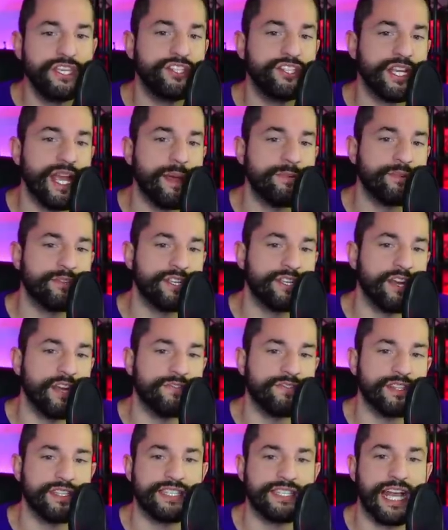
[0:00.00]
So these
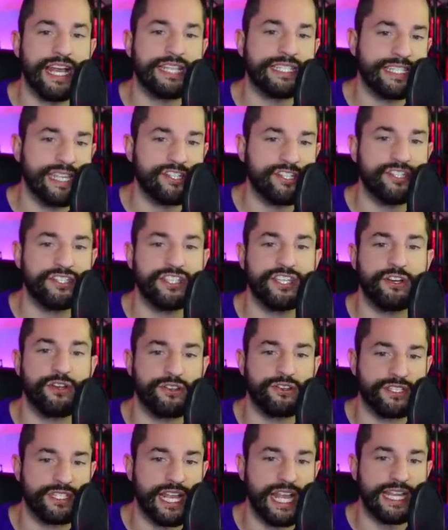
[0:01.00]
chapters here off to the side, session
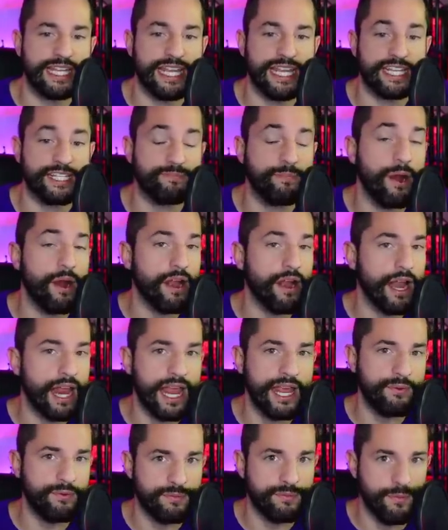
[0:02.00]
zero, sidekicks,
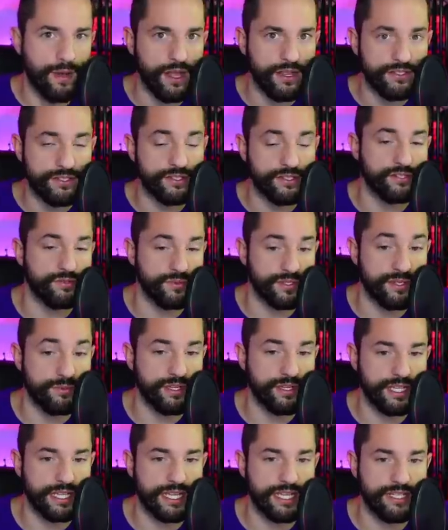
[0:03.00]
parlaying with
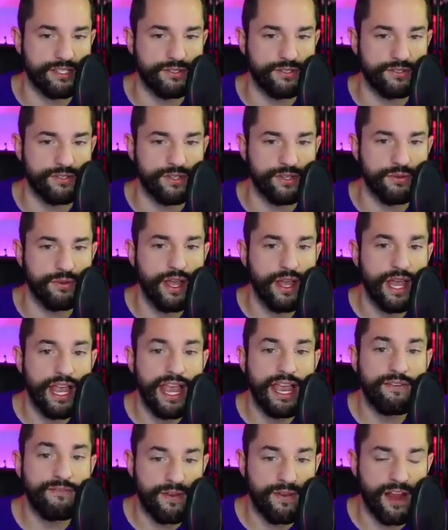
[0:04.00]
monsters, which I'm going to get into too,
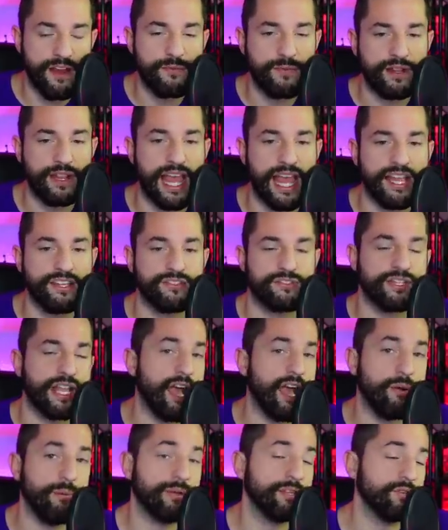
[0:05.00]
environmental
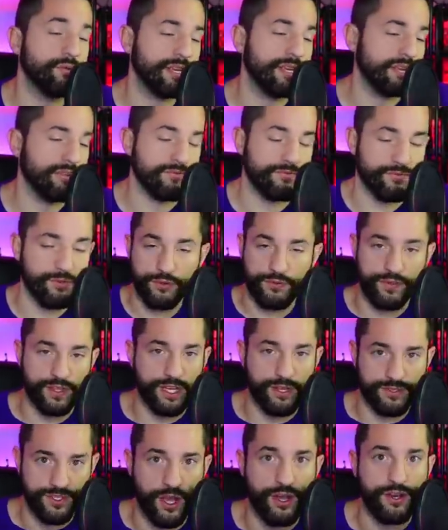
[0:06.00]
hazards, I'll be doing
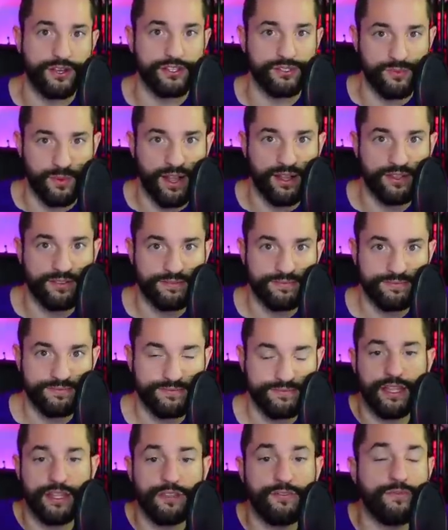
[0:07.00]
full videos on as well.
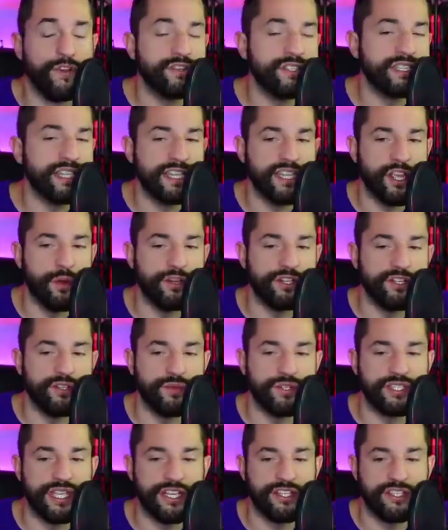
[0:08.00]
The first thing they
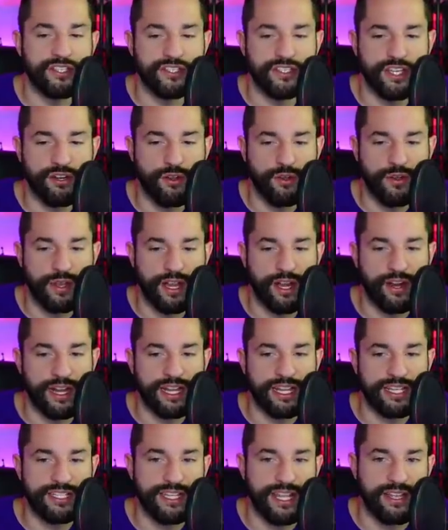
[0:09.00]
go into is session zero
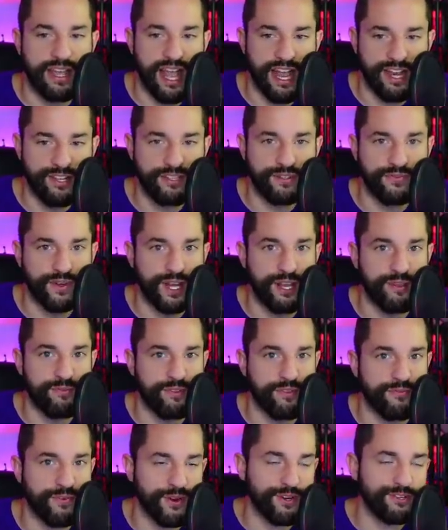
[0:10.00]
here, and it's actually
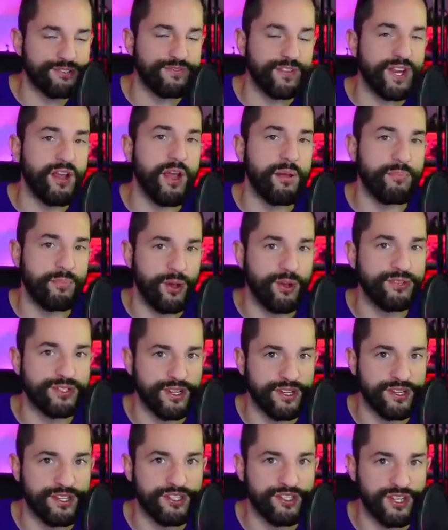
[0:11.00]
funny, the first video I
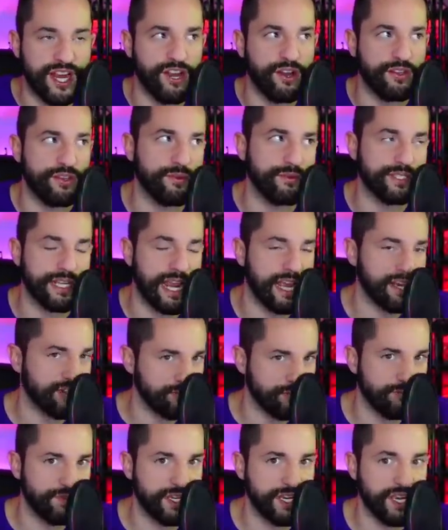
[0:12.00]
posted on this channel that was
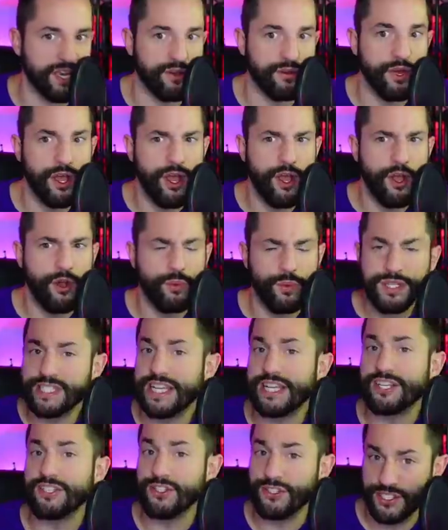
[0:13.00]
an actual video
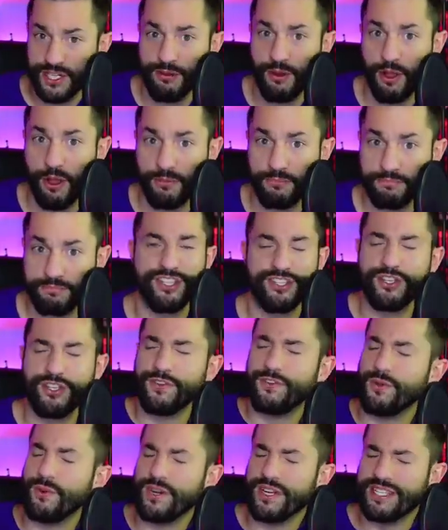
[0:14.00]
was session zero.
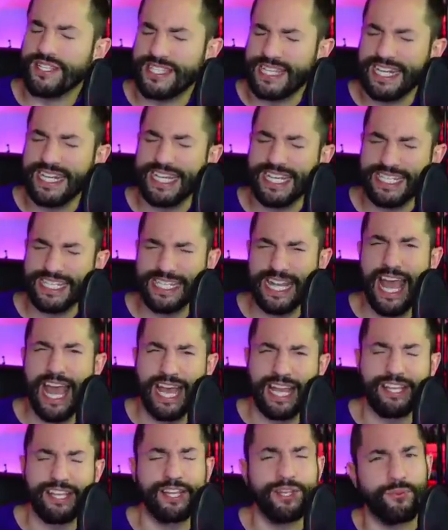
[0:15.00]
So if you want to see an
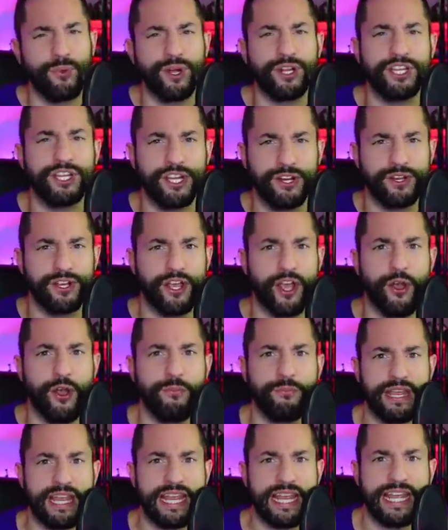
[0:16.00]
exactly one year
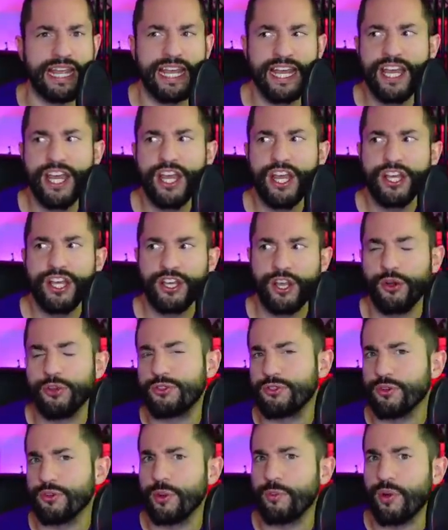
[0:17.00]
ago me
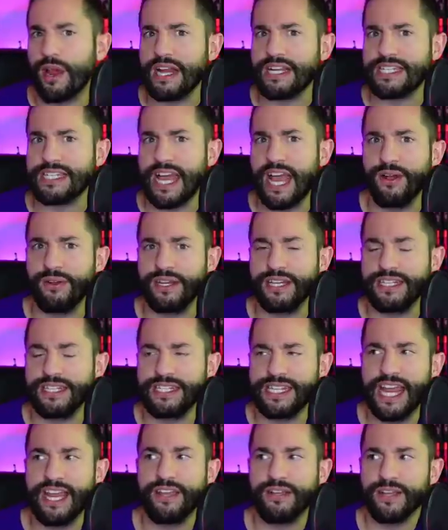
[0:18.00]
go through a
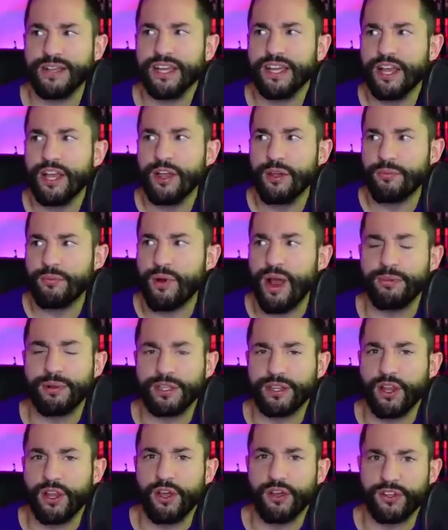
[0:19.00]
breakdown and take
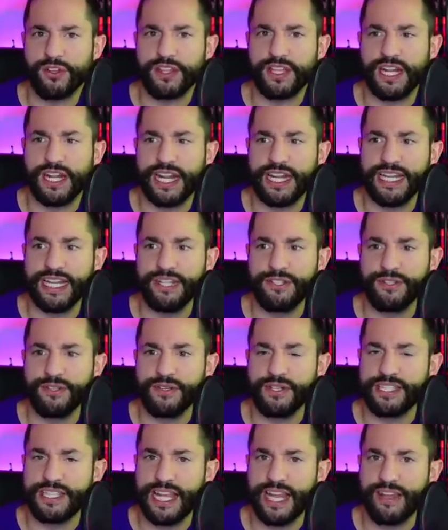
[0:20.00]
probably longer than I
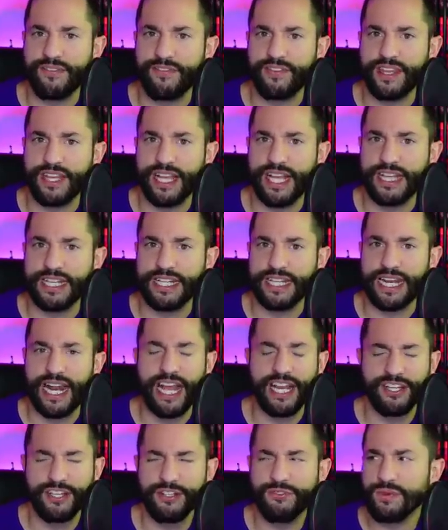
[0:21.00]
need to to say everything I
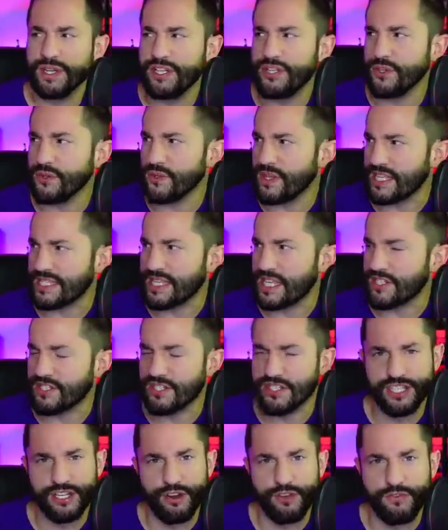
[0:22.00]
did, I should redo that
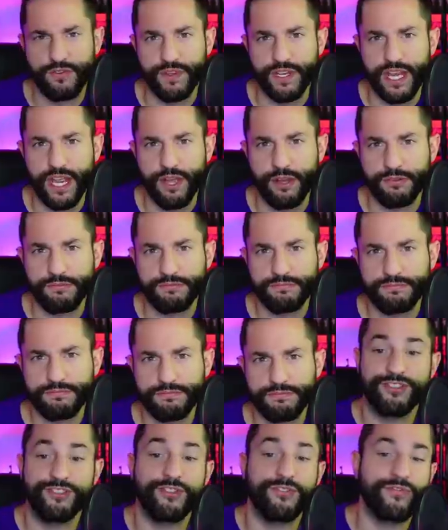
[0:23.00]
session zero video.
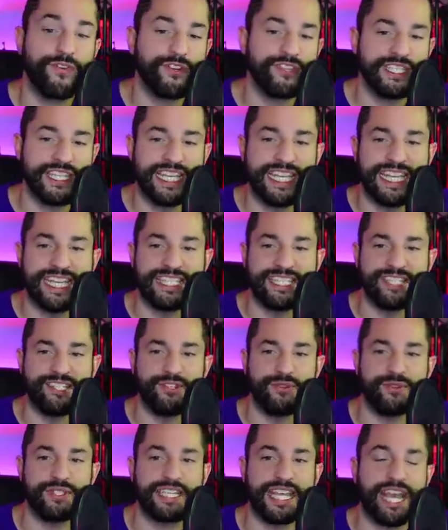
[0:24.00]
So the first thing it
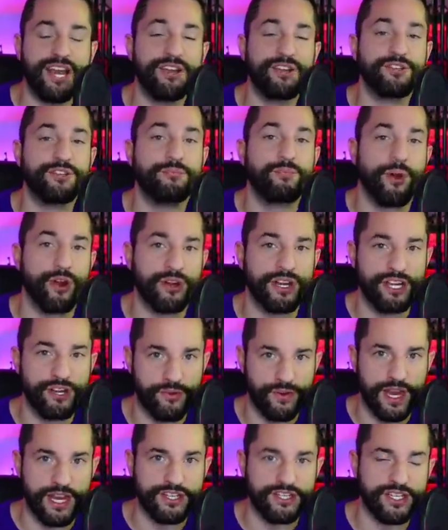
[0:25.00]
gets into is character
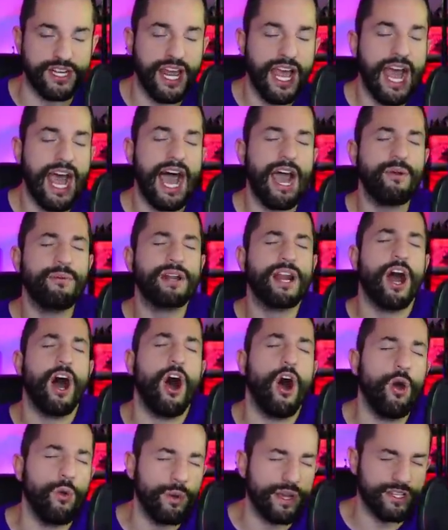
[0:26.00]
party creation. I
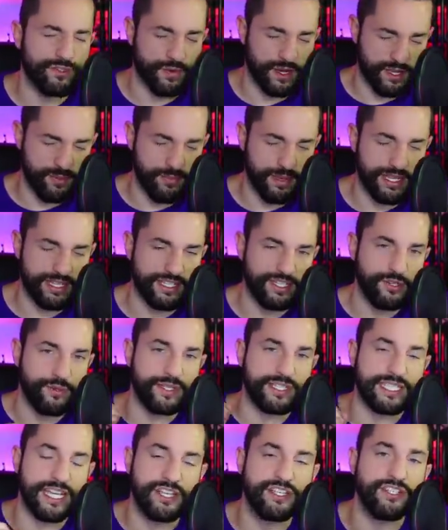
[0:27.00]
would always
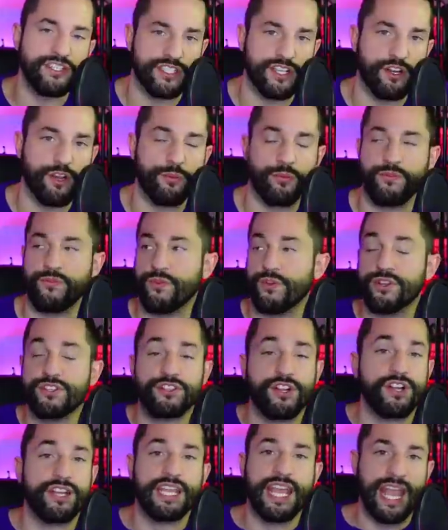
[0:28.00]
recommend to do a session zero
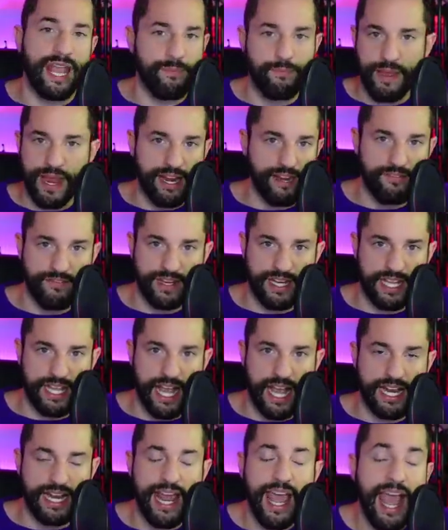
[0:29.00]
before you start a campaign
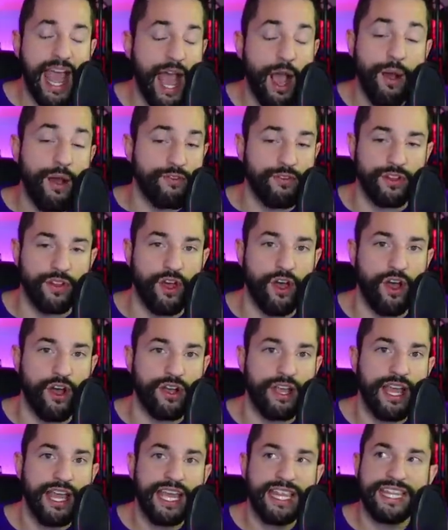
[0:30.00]
of any kind, however
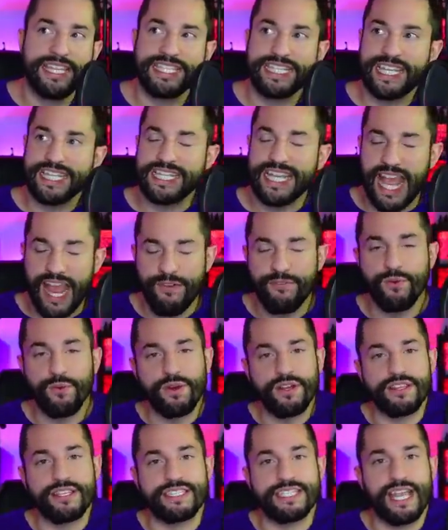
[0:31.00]
long. This gets
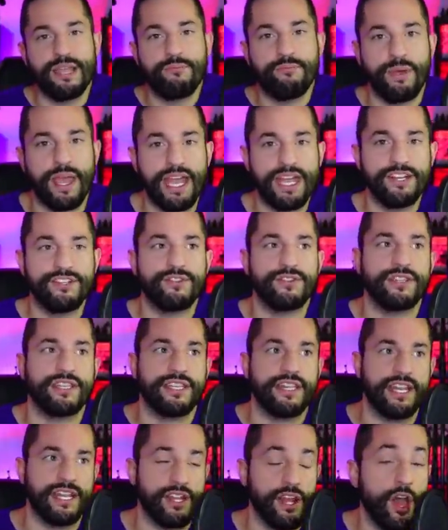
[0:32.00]
everyone on the same
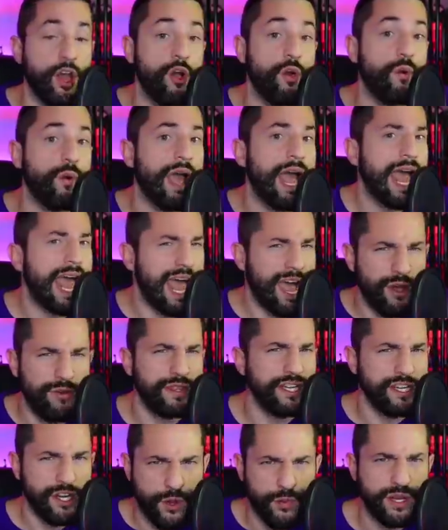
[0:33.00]
page so that they know
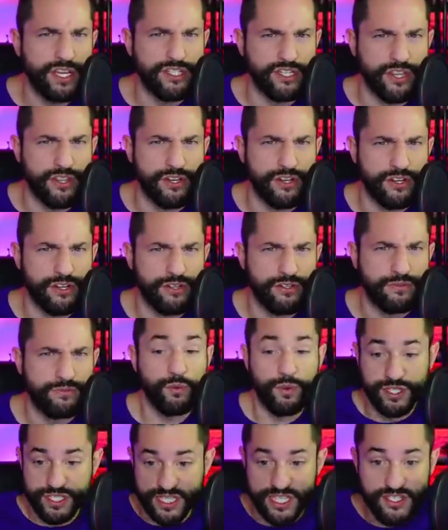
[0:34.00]
how they know each other.
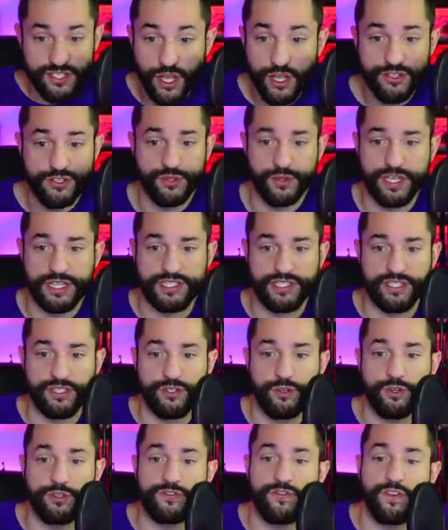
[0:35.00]
Which this also
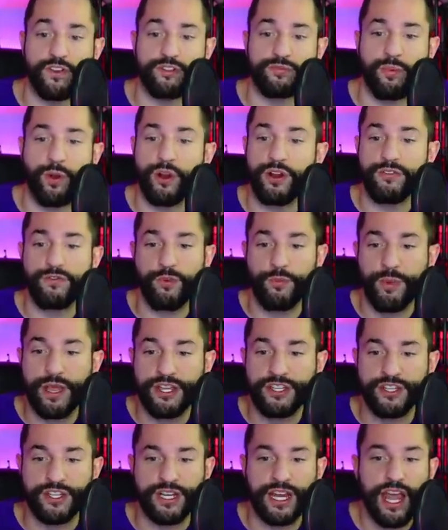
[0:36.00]
gets into as far as party
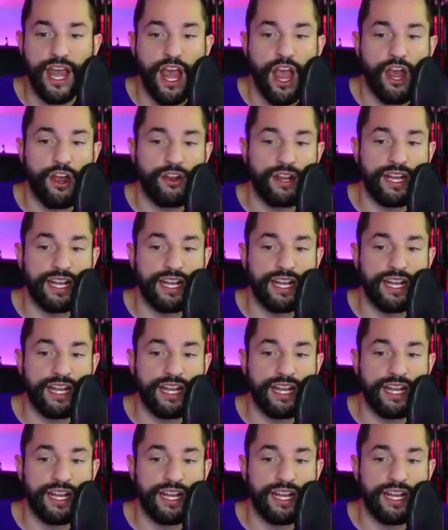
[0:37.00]
formation.